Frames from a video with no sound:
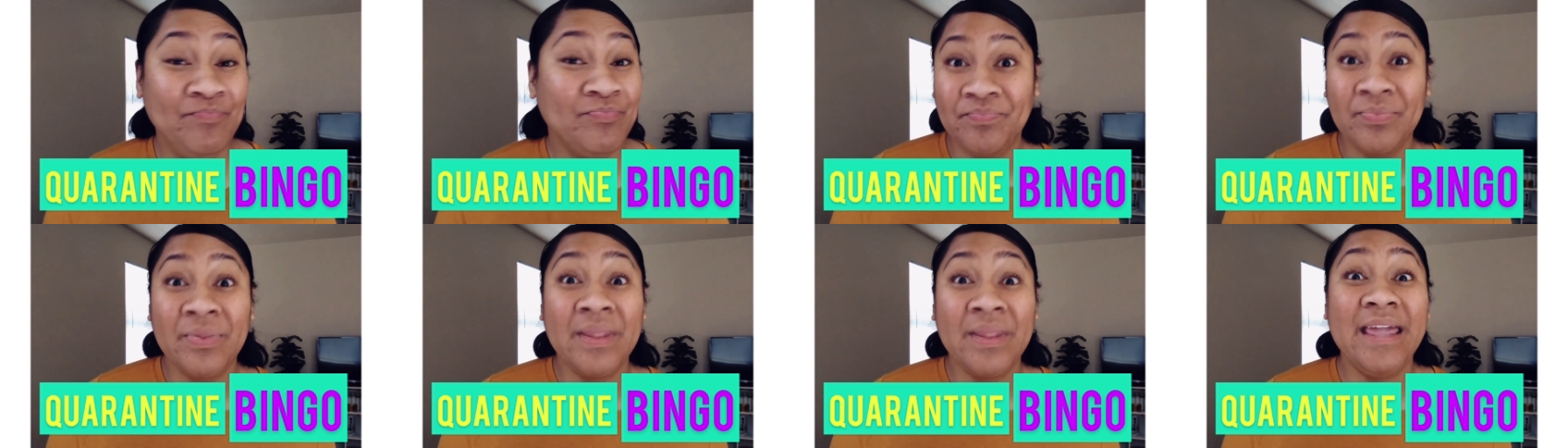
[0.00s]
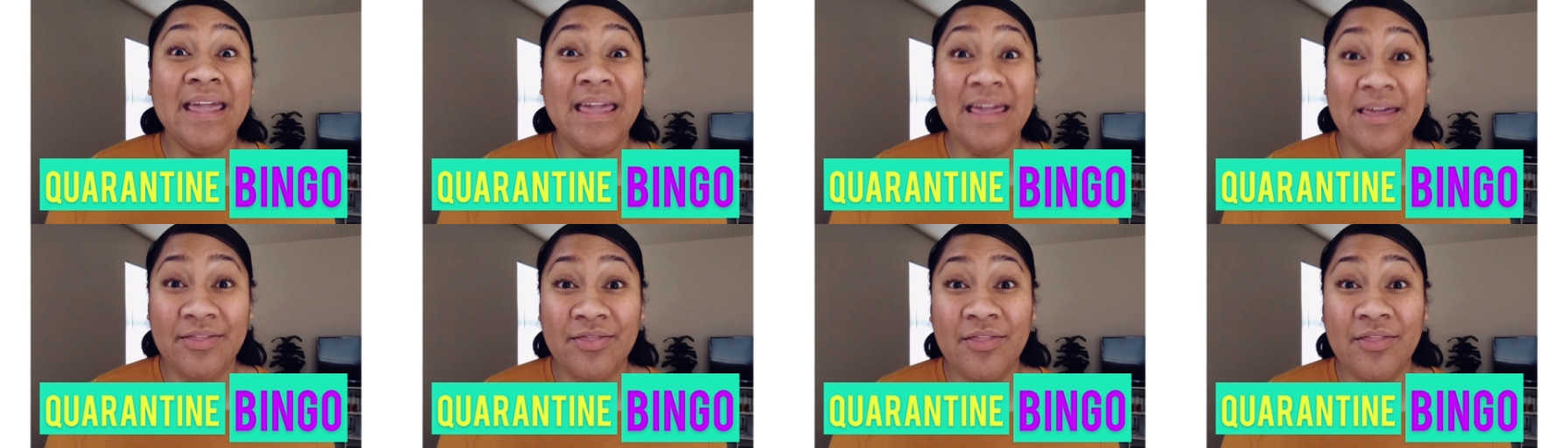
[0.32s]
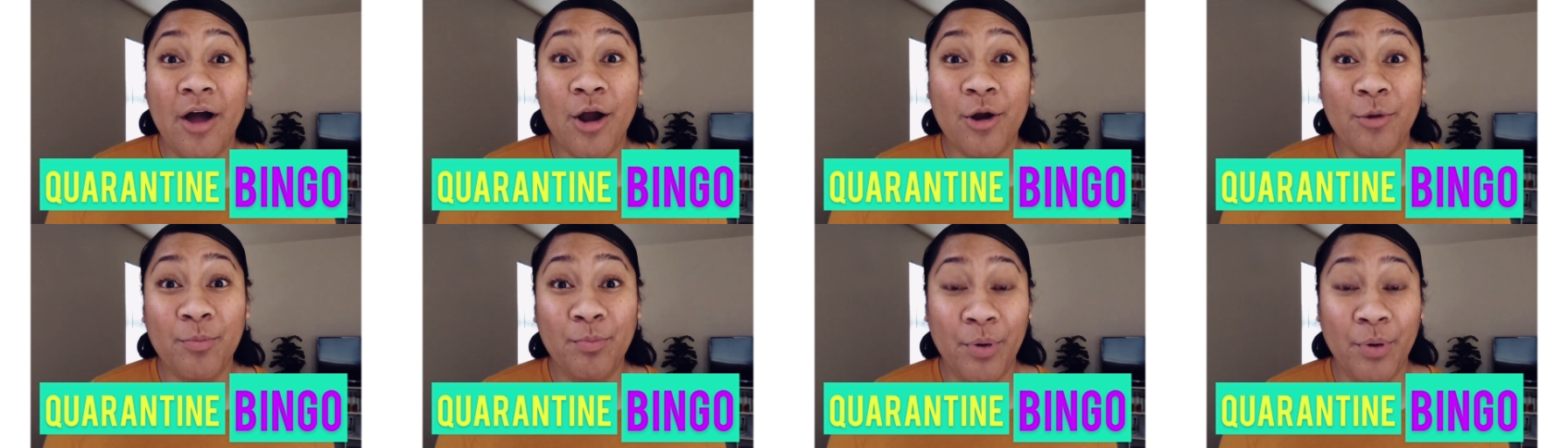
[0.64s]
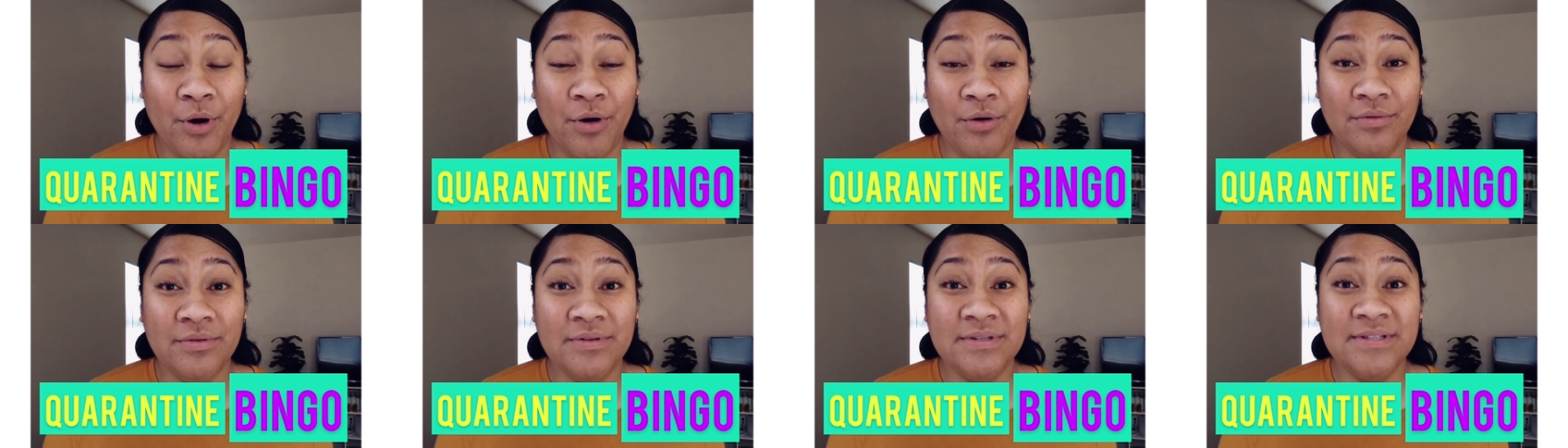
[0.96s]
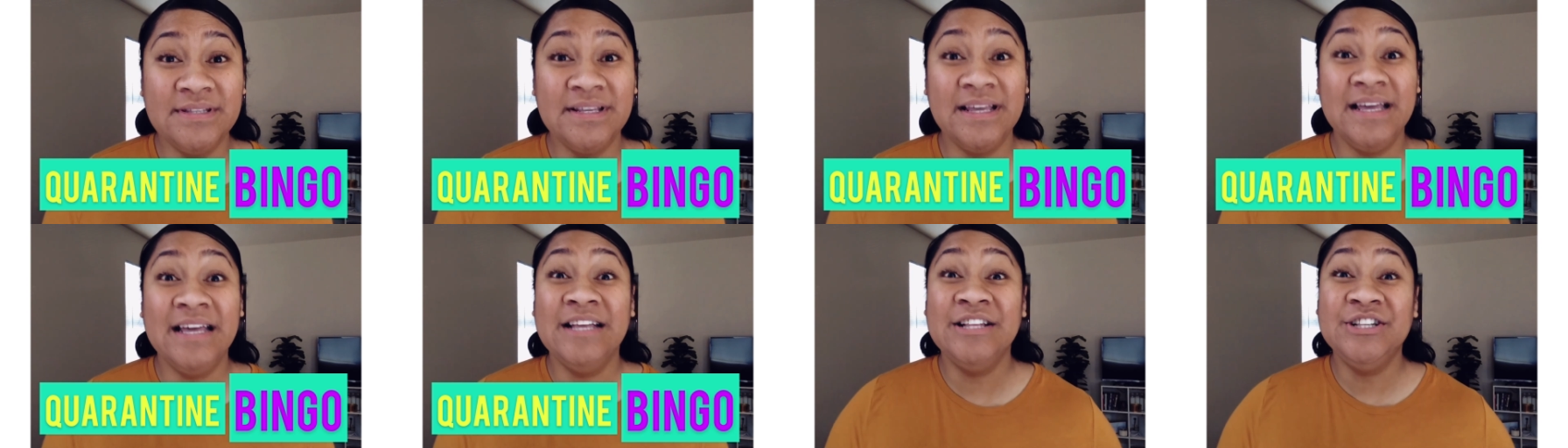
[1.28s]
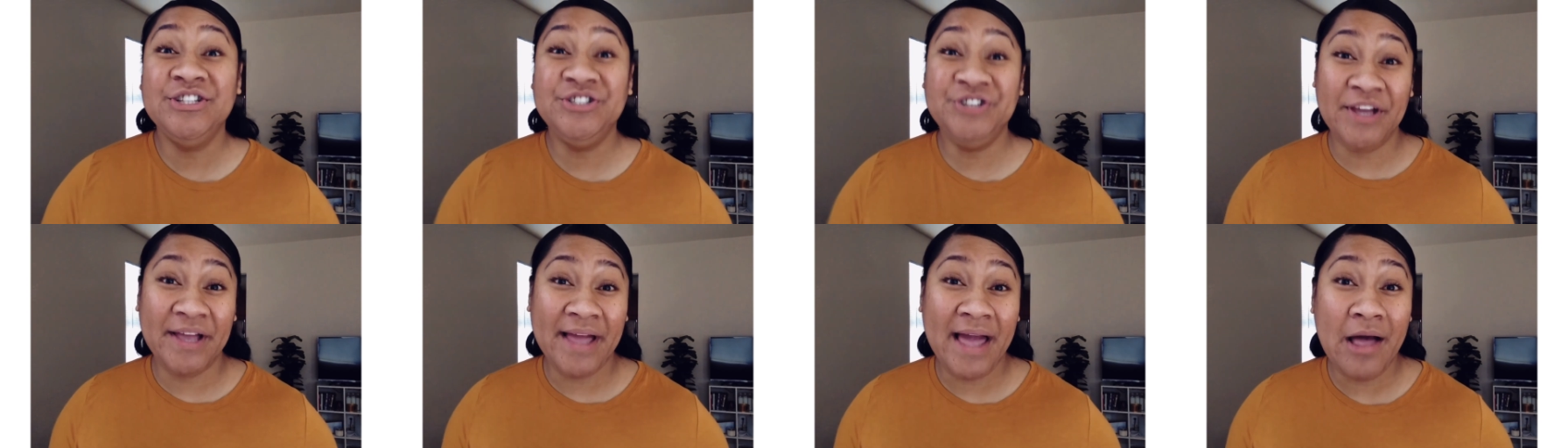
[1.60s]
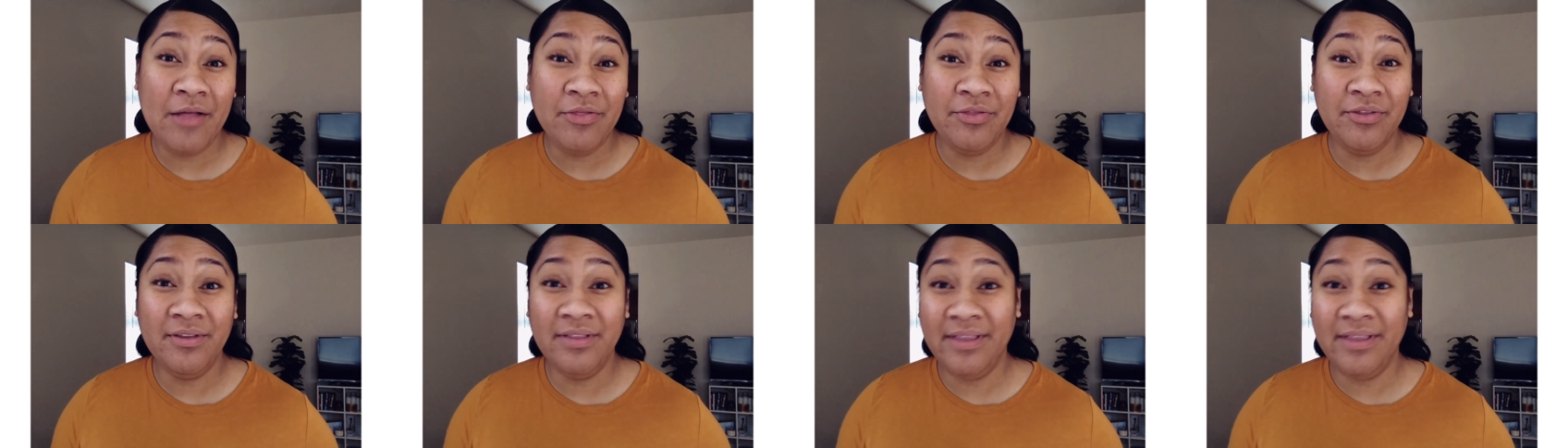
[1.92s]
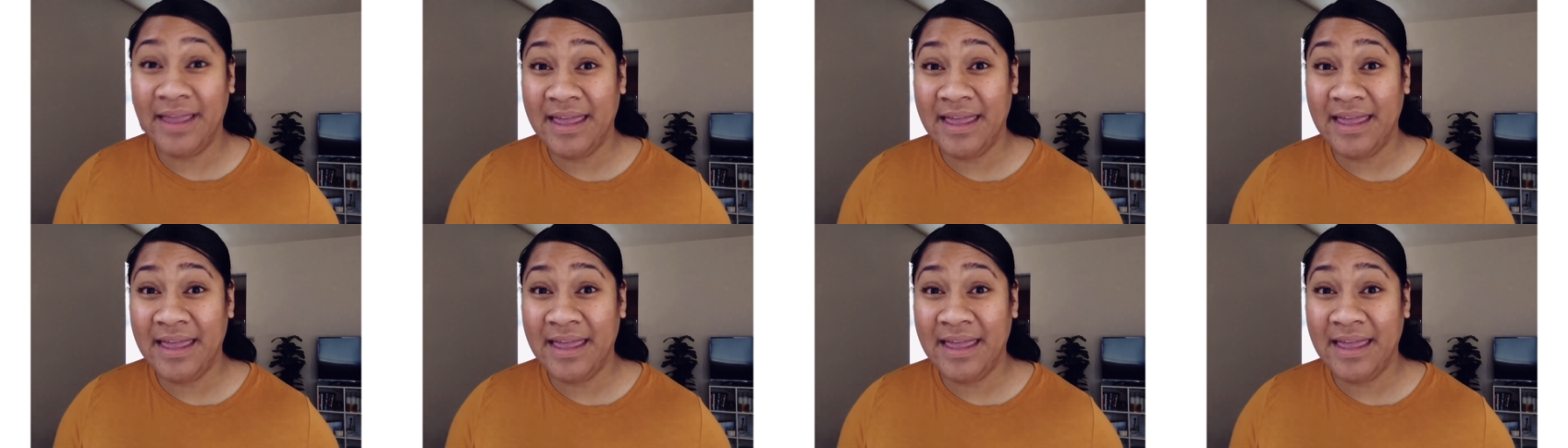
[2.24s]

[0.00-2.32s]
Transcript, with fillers: In our post, check out the link